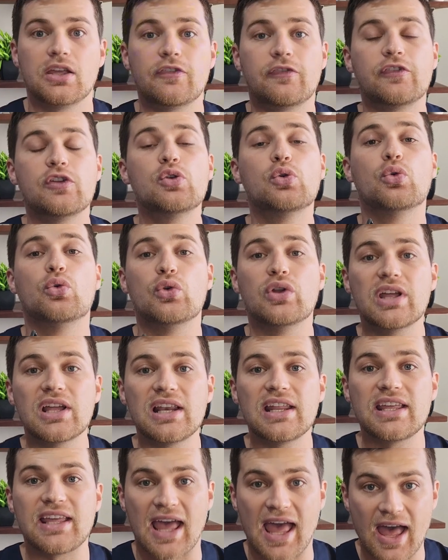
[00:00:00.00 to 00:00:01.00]
If you
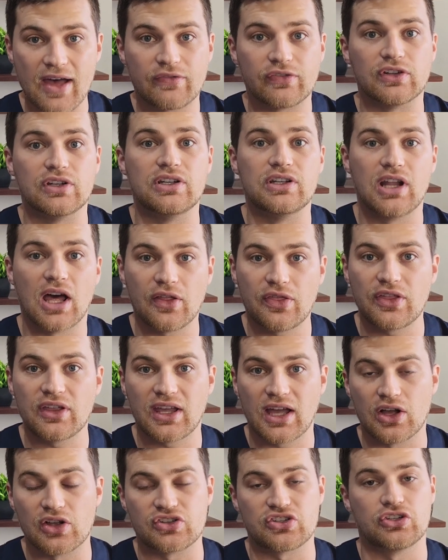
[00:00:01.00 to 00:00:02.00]
really have
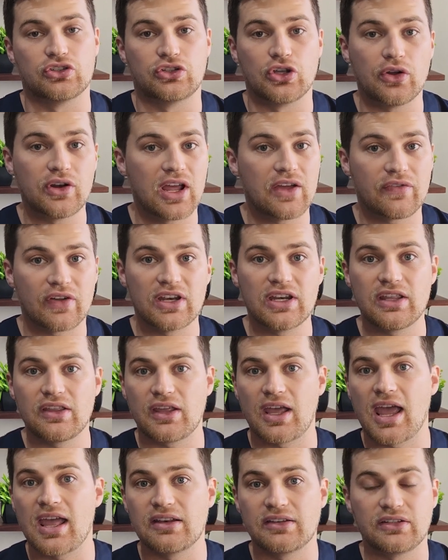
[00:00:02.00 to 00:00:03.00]
nothing else, you don't have
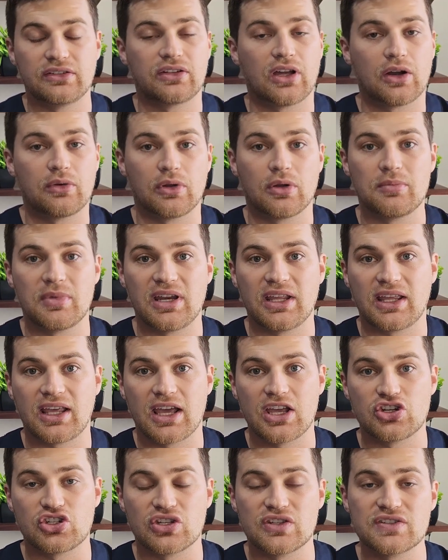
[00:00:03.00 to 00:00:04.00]
any anti-diarrheal
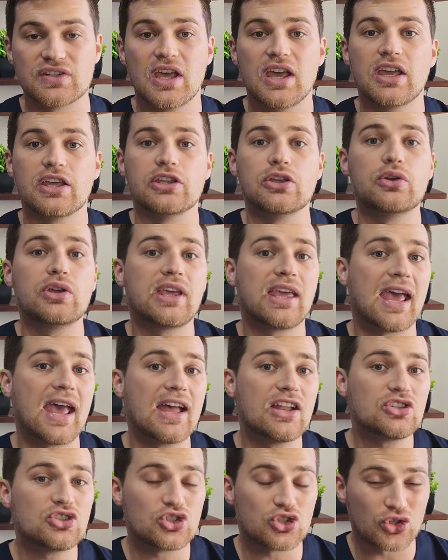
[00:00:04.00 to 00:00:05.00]
medications, you
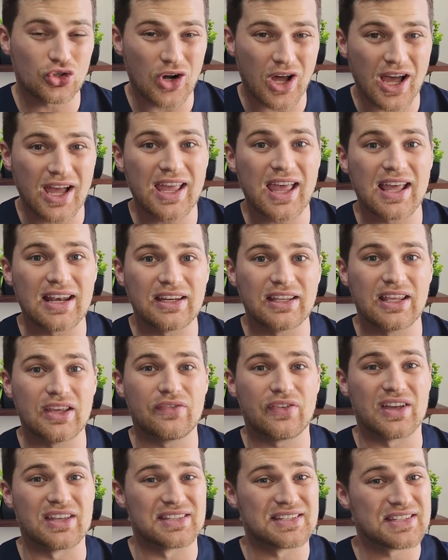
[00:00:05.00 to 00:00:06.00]
can try and
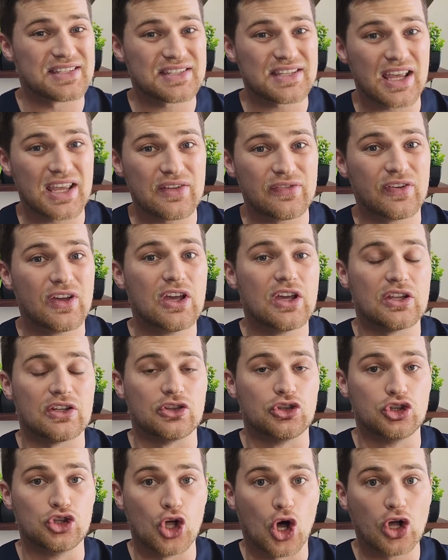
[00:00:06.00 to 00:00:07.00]
give a safe
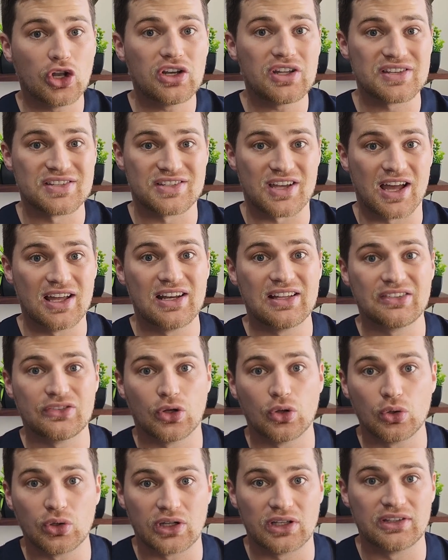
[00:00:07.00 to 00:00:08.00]

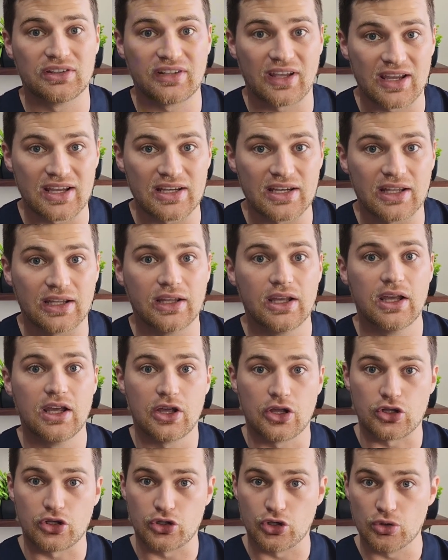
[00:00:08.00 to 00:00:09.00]
non-xylitol containing
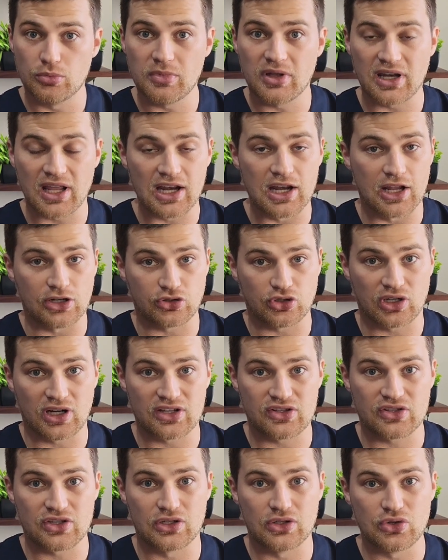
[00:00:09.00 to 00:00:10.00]
human
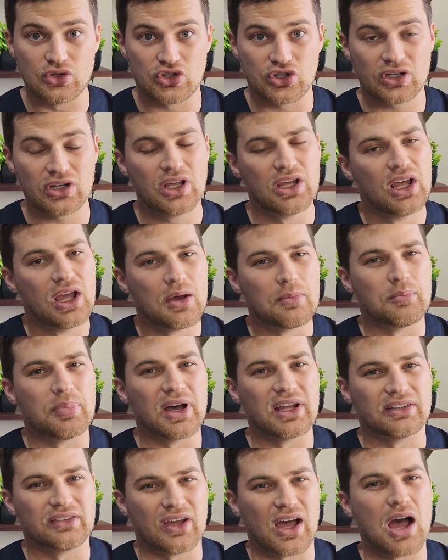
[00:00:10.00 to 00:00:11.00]
electrolyte solution,
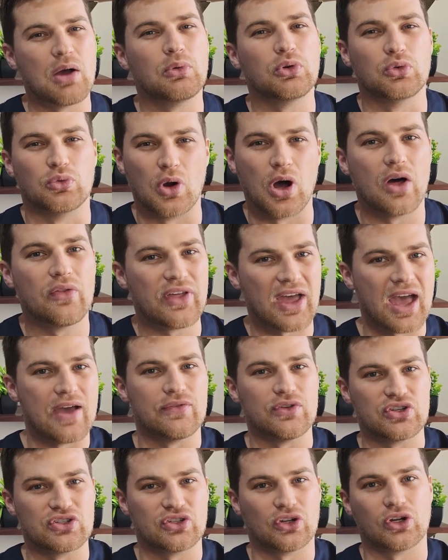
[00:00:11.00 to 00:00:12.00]
but I would rather
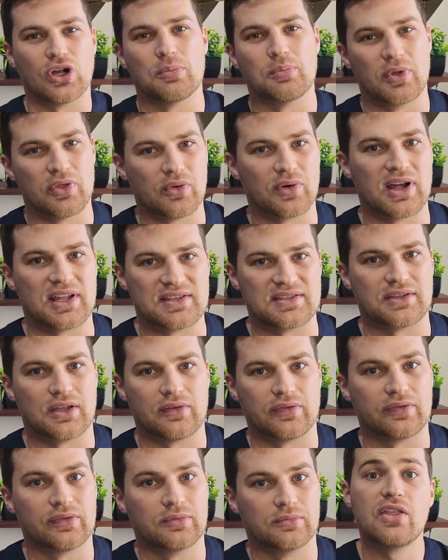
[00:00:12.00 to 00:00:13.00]
have you stock up on the right
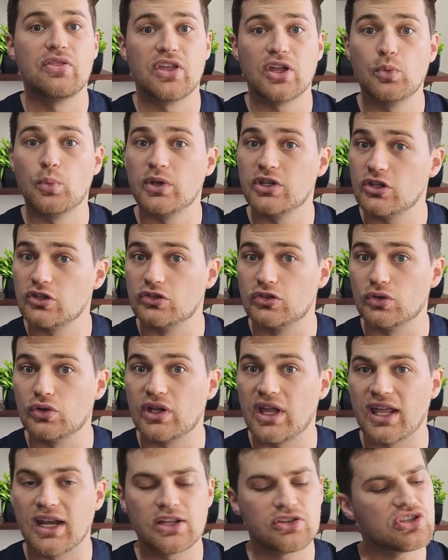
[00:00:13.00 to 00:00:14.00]
stuff. And then when you do
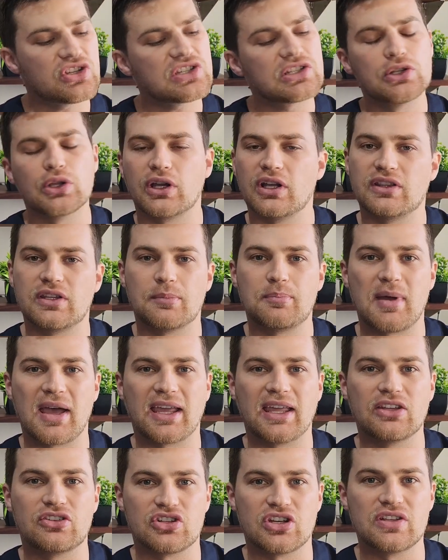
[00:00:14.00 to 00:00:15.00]
get it, just look at the
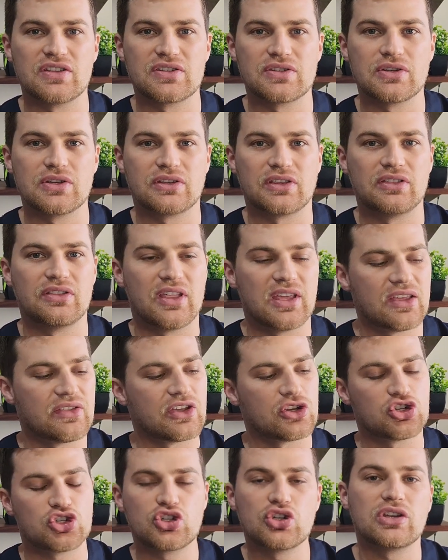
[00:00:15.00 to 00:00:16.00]
package insert, and there
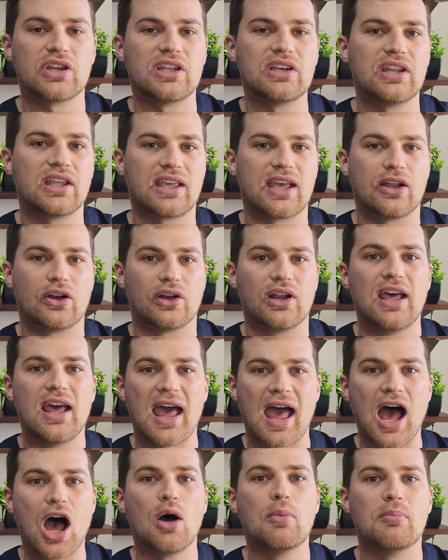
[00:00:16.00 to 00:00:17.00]
they should indicate on
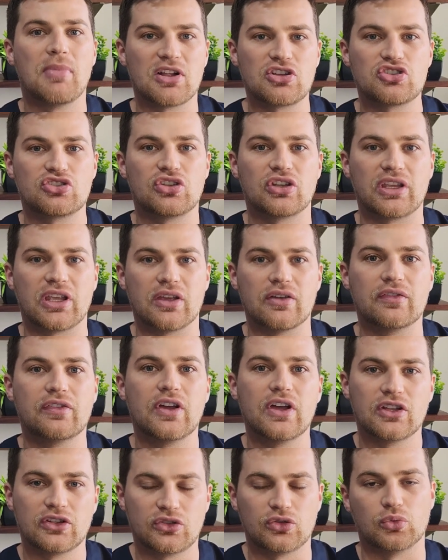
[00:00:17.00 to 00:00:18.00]
how much to give
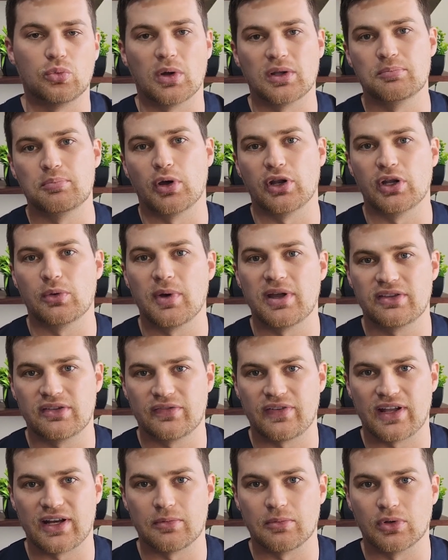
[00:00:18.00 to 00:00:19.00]
to what body weight
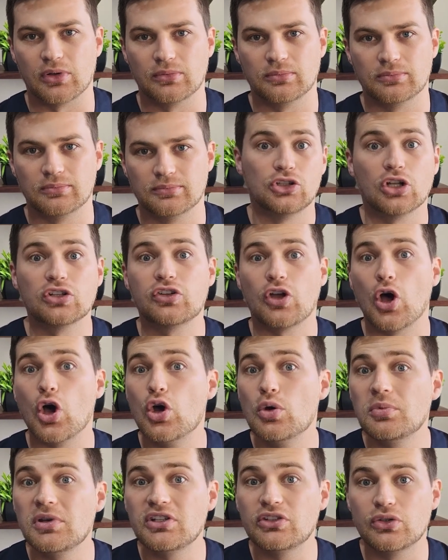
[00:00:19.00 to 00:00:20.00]
of animal. Not
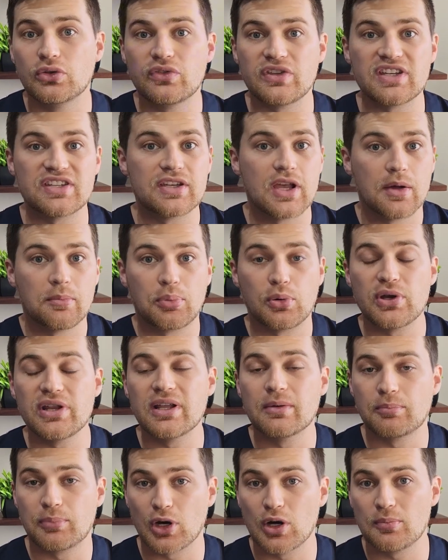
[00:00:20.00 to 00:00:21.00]
only do these
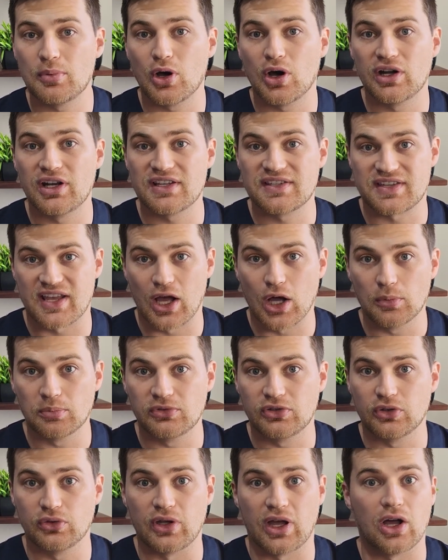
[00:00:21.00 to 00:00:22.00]
pre and probiotics
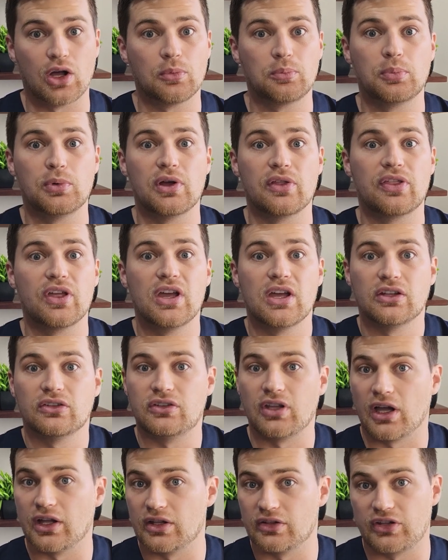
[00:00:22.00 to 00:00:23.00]
help with
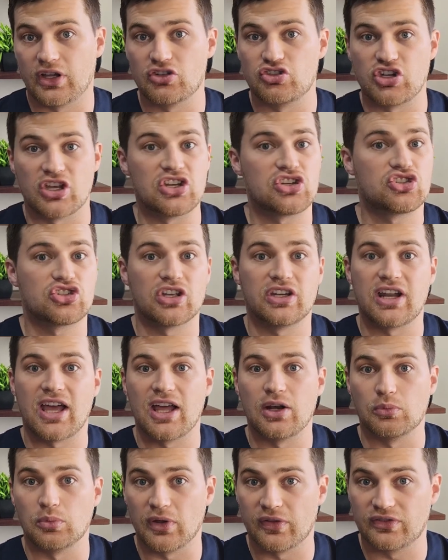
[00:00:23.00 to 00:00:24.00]
digestion
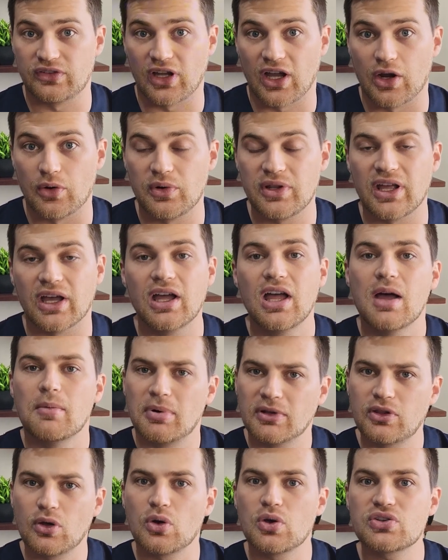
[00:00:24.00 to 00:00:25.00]
and with diarrhea,
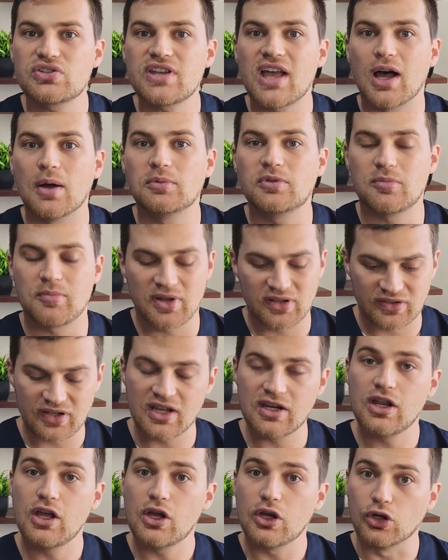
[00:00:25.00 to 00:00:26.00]
but they also help to
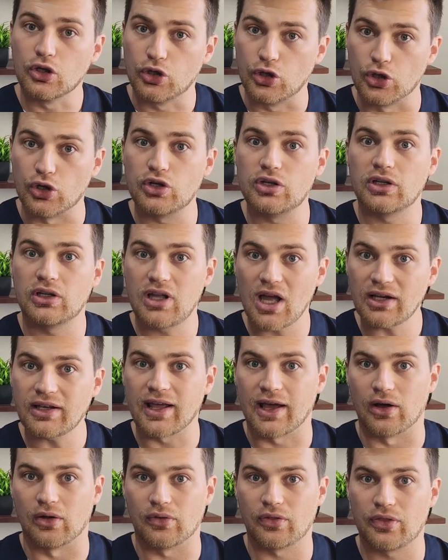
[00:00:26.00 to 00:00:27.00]
maintain good gut
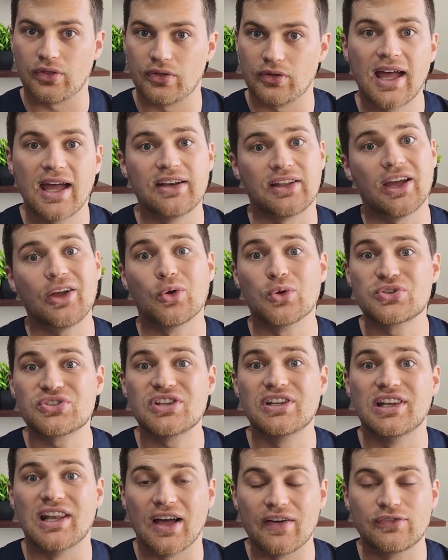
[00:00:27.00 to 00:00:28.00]
health. And I
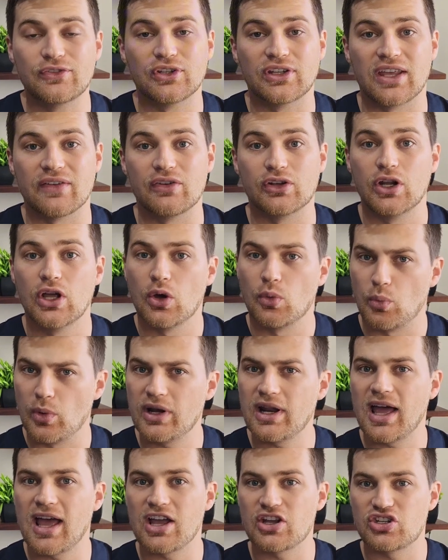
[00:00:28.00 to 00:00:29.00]
also love to give it
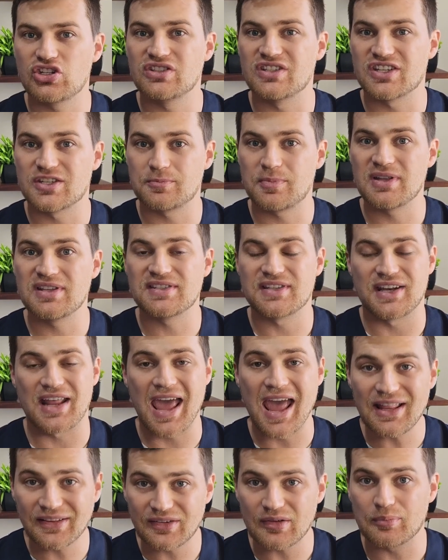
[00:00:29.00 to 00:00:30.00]
when I actually dispense an
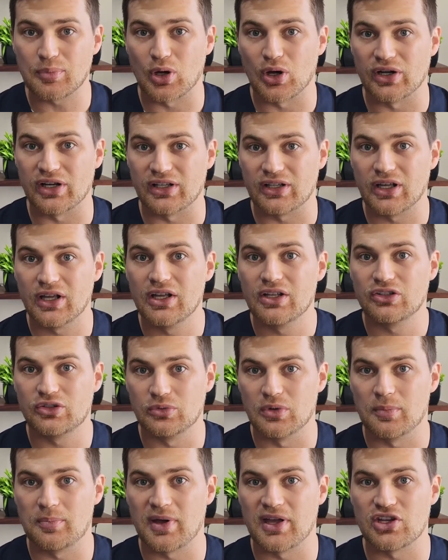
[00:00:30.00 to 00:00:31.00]
antibiotic
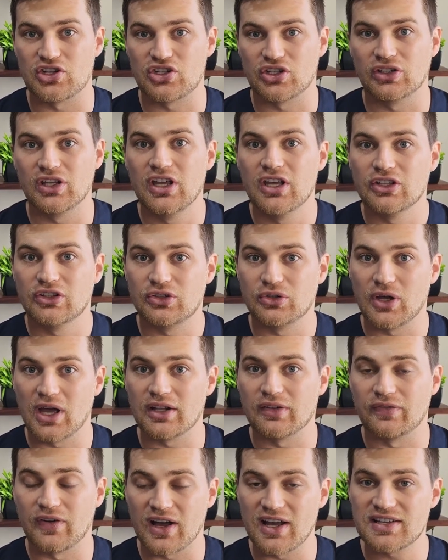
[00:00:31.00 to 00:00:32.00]
to a patient, to
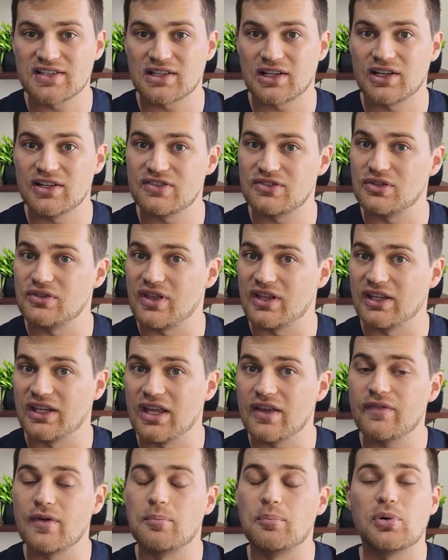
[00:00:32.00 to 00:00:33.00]
advise clients to then
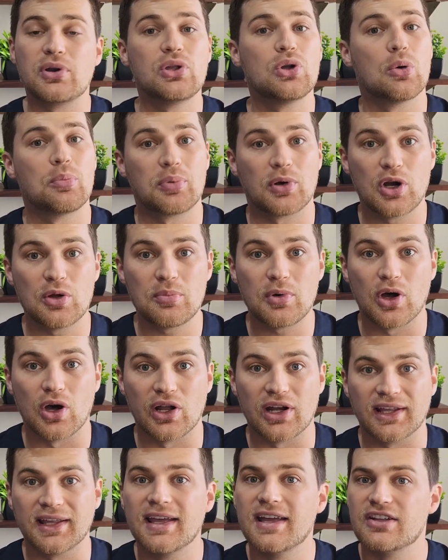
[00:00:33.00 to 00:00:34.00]
give a pre or
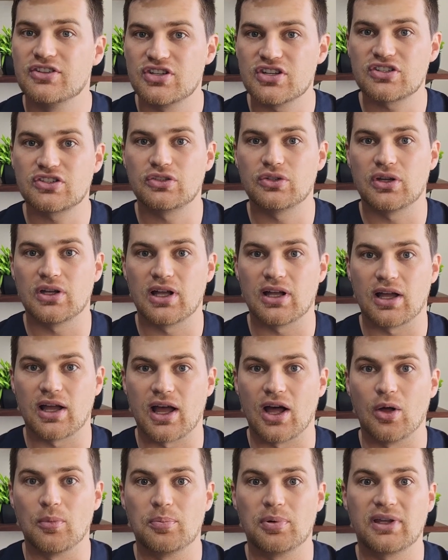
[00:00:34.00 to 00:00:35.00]
probiotic just to
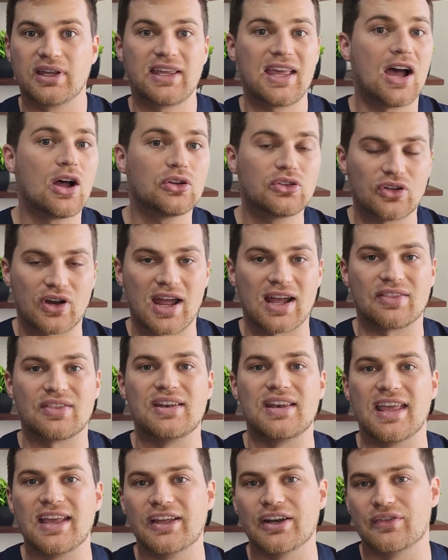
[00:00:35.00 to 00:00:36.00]
help counteract
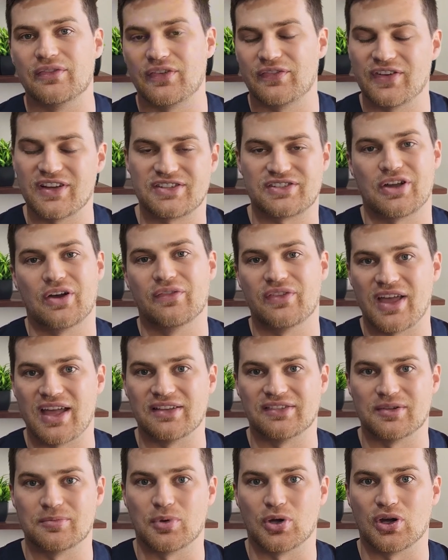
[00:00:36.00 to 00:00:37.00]
the negative effects of the
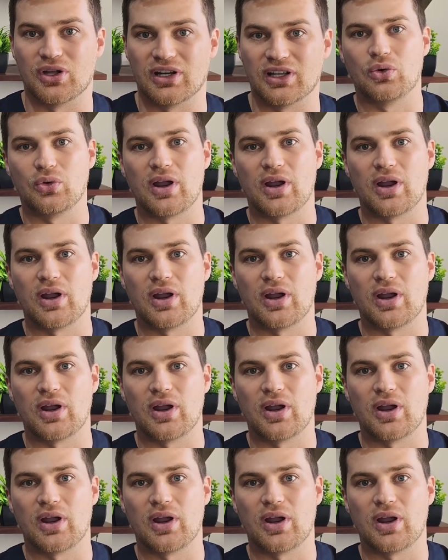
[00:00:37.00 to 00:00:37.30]
antibiotic.